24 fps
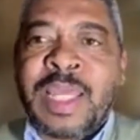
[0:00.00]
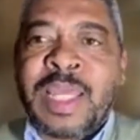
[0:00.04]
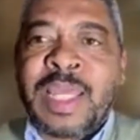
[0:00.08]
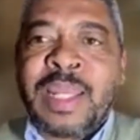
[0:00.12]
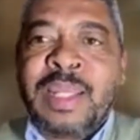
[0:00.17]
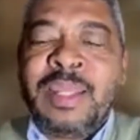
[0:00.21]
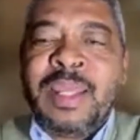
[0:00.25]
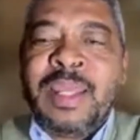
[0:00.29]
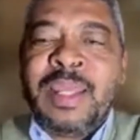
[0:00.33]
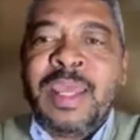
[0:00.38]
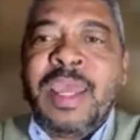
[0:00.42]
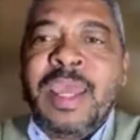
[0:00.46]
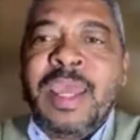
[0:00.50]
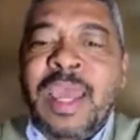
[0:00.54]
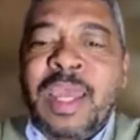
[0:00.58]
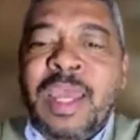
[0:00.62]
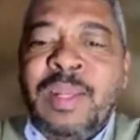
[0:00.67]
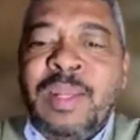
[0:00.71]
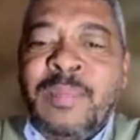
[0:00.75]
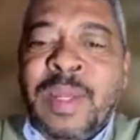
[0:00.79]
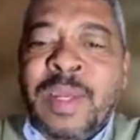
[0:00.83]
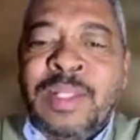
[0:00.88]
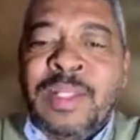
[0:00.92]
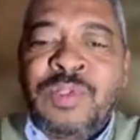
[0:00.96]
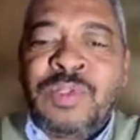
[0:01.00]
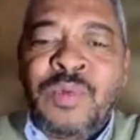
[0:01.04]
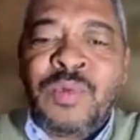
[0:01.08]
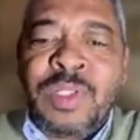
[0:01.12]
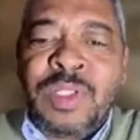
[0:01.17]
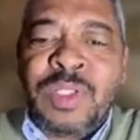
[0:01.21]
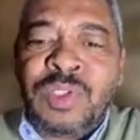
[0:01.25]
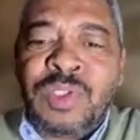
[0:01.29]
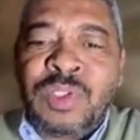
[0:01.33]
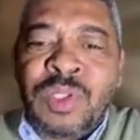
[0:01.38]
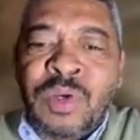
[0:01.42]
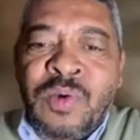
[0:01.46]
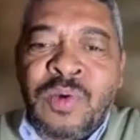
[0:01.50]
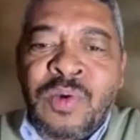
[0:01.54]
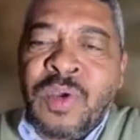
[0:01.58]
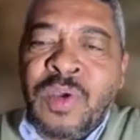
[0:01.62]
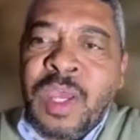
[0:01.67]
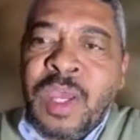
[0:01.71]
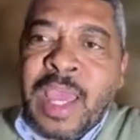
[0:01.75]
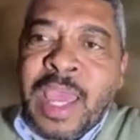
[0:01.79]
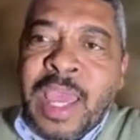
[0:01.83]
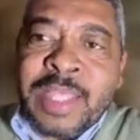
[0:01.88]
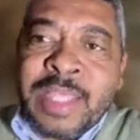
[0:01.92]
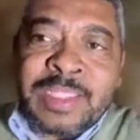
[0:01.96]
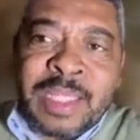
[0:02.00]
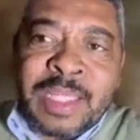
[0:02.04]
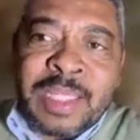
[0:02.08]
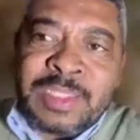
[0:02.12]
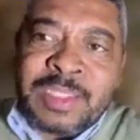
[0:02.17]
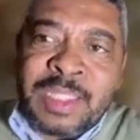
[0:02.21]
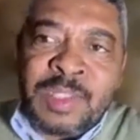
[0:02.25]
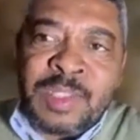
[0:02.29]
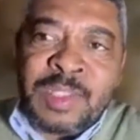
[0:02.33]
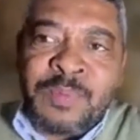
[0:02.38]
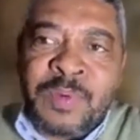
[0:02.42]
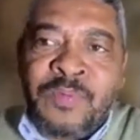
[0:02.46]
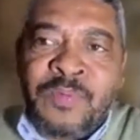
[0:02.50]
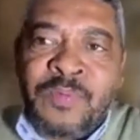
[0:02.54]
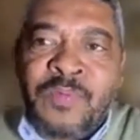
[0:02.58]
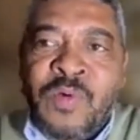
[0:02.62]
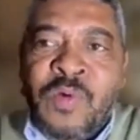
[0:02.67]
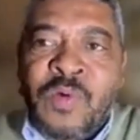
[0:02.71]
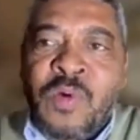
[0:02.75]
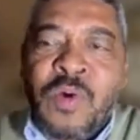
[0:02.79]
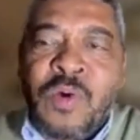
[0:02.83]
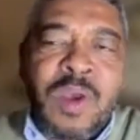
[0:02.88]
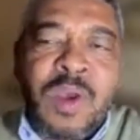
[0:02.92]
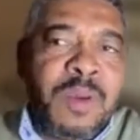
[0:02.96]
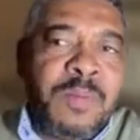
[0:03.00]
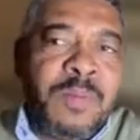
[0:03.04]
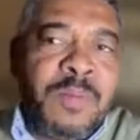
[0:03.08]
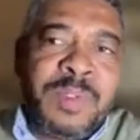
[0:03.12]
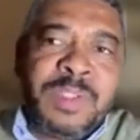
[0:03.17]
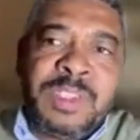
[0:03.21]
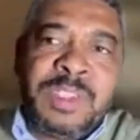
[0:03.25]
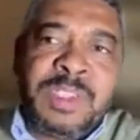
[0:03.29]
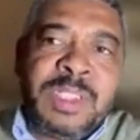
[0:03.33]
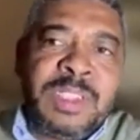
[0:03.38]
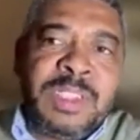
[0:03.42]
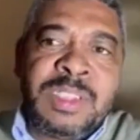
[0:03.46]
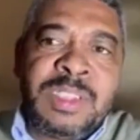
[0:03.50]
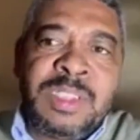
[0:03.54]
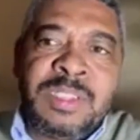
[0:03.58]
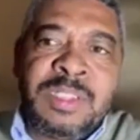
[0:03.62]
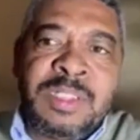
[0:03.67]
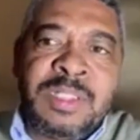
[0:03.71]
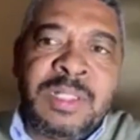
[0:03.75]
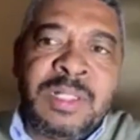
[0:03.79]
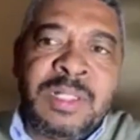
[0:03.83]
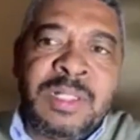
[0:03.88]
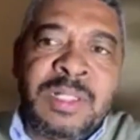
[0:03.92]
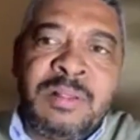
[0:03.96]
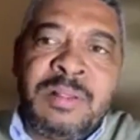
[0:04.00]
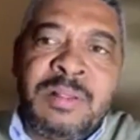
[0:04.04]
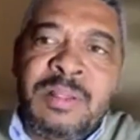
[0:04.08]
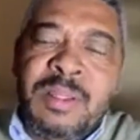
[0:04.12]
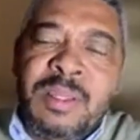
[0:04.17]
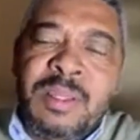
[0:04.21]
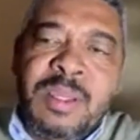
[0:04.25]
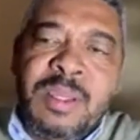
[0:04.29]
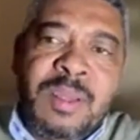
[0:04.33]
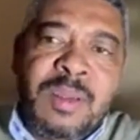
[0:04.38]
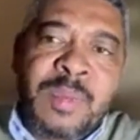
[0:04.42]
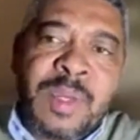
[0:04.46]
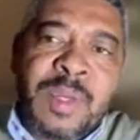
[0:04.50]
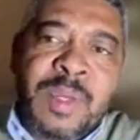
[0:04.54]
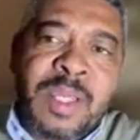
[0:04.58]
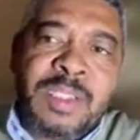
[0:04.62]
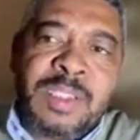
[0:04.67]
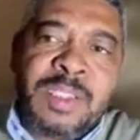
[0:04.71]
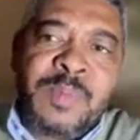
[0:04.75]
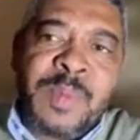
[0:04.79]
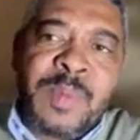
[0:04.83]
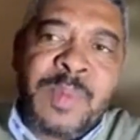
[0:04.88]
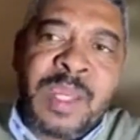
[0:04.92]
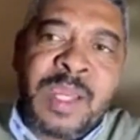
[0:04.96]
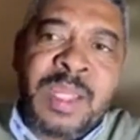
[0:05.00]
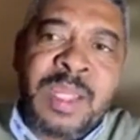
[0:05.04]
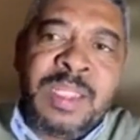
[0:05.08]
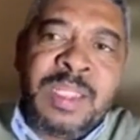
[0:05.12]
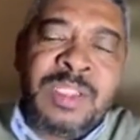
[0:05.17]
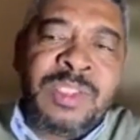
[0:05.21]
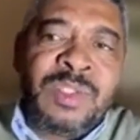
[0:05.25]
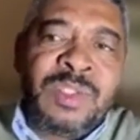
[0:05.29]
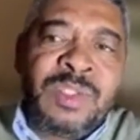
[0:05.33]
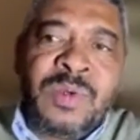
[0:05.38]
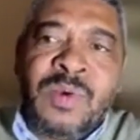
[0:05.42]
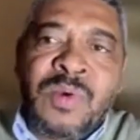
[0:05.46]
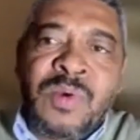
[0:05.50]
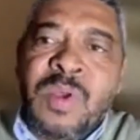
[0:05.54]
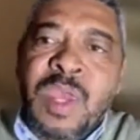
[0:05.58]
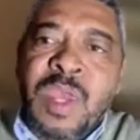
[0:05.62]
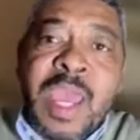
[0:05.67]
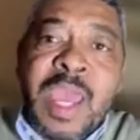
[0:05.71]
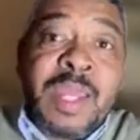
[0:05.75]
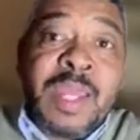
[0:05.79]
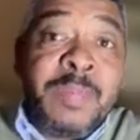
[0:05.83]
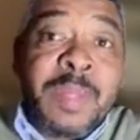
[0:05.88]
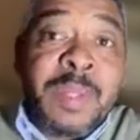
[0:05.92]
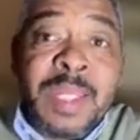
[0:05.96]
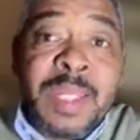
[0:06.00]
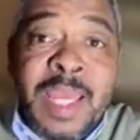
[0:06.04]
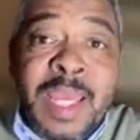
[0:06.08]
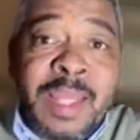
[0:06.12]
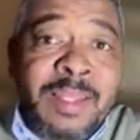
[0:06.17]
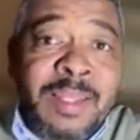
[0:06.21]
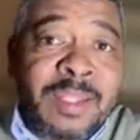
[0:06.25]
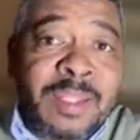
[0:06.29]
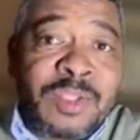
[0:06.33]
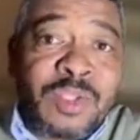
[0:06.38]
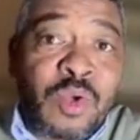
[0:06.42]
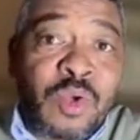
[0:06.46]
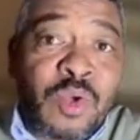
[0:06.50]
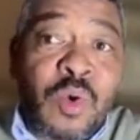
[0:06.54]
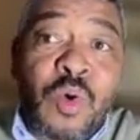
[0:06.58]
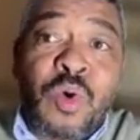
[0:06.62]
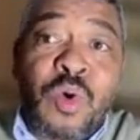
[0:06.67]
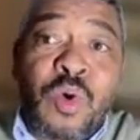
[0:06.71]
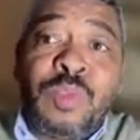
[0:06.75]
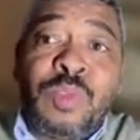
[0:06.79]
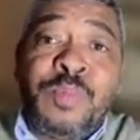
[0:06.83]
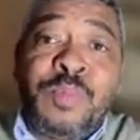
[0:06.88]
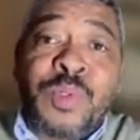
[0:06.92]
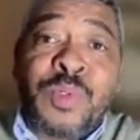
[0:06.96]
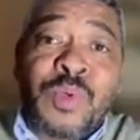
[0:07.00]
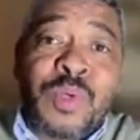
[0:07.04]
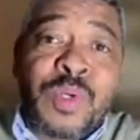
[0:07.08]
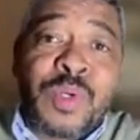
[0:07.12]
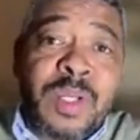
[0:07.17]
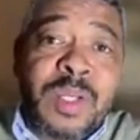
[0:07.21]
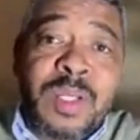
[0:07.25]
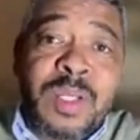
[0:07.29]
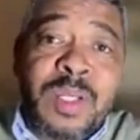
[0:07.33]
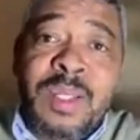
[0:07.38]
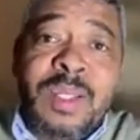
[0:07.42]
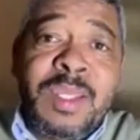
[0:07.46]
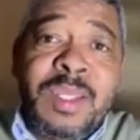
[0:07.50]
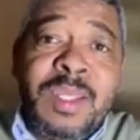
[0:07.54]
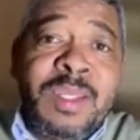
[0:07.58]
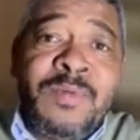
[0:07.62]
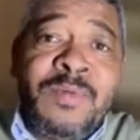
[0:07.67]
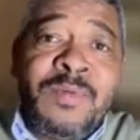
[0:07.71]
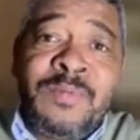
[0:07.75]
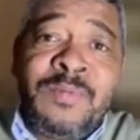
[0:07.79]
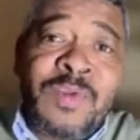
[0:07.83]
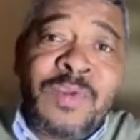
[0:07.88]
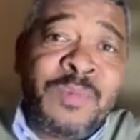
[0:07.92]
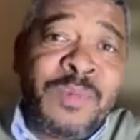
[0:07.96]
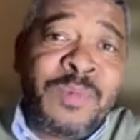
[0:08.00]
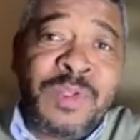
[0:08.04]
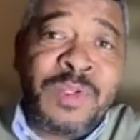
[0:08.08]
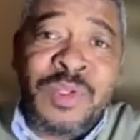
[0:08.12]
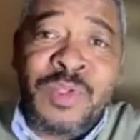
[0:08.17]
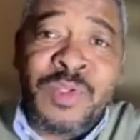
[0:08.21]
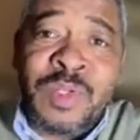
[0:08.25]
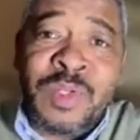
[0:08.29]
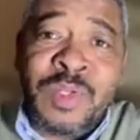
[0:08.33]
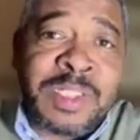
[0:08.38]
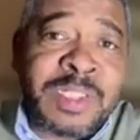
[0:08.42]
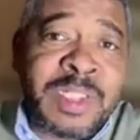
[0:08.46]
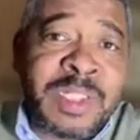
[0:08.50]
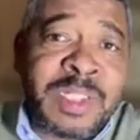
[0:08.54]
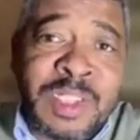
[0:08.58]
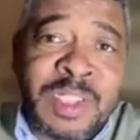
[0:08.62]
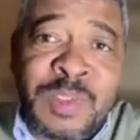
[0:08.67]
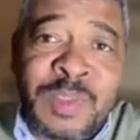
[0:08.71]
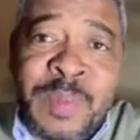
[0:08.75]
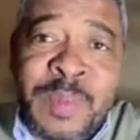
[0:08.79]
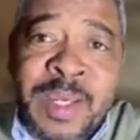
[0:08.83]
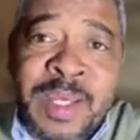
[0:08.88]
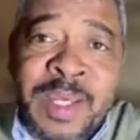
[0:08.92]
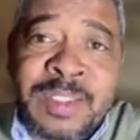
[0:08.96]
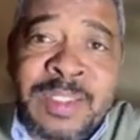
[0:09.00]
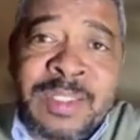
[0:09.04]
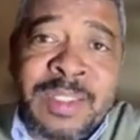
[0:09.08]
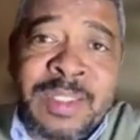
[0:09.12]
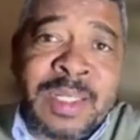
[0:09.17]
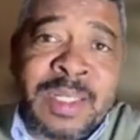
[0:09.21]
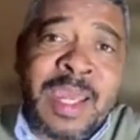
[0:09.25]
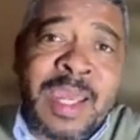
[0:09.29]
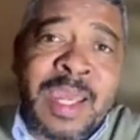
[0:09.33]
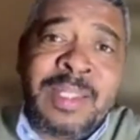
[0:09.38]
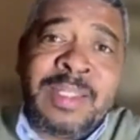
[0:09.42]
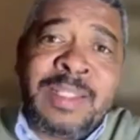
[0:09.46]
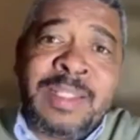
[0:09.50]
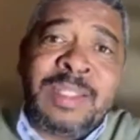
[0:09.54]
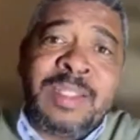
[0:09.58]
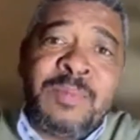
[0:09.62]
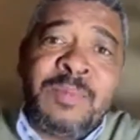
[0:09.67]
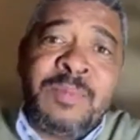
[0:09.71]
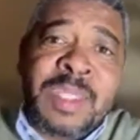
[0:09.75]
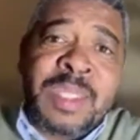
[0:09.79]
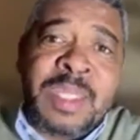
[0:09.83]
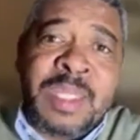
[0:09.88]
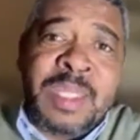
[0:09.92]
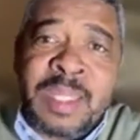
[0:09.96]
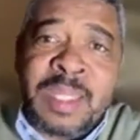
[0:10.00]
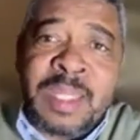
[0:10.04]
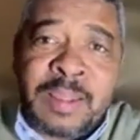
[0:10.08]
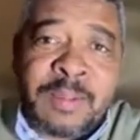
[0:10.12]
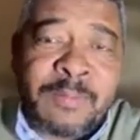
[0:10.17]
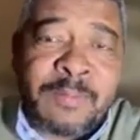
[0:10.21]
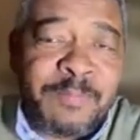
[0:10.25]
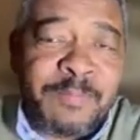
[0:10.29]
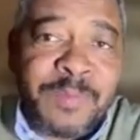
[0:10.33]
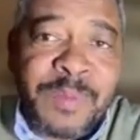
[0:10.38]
And by doing so, as I said before, Patricia de Lille, Smangaliso, and many others, Kortbroek, even from the New Nationalist Party, right at the beginning,